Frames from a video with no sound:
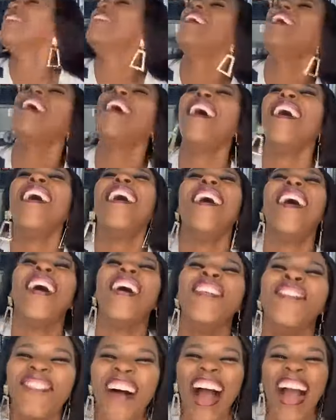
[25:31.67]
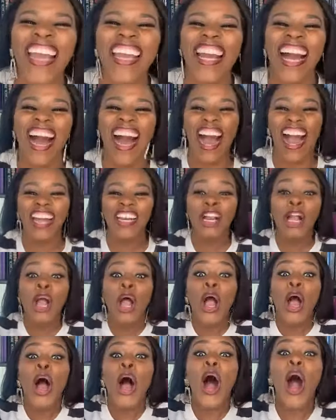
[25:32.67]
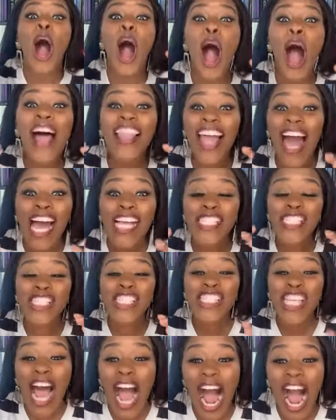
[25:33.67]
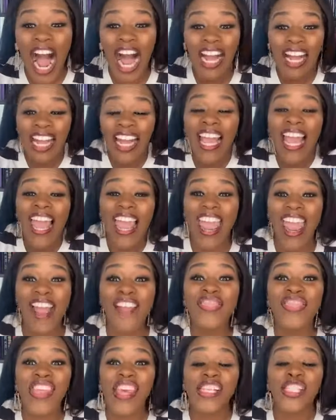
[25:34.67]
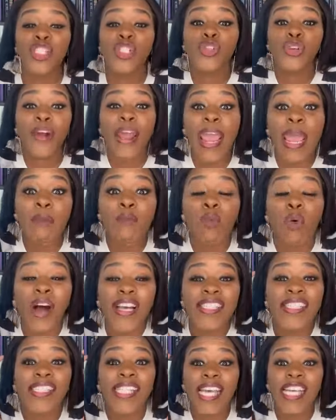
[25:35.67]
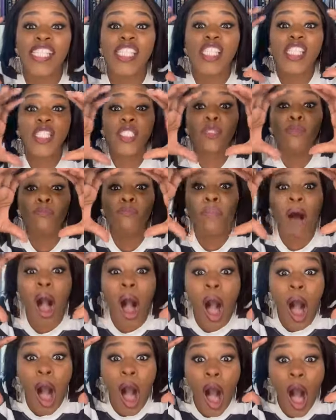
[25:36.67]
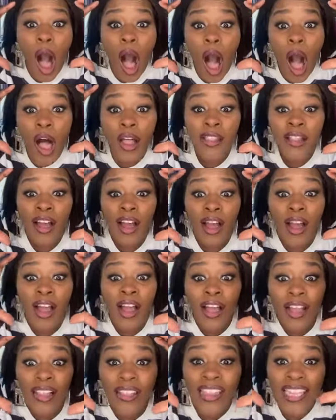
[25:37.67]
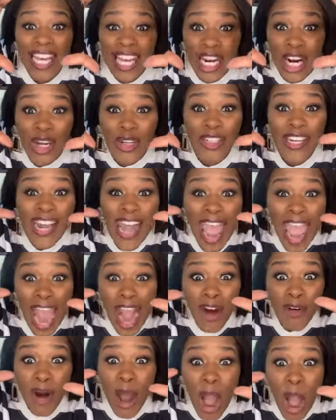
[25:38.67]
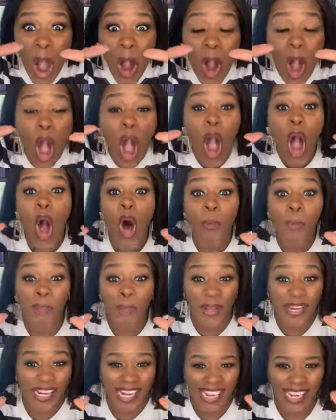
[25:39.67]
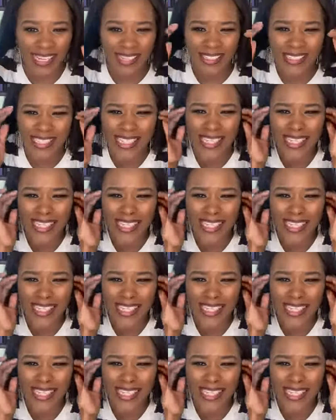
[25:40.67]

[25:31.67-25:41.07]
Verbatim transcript: Oh my God. All I saw in this dream was this small little narrow opening.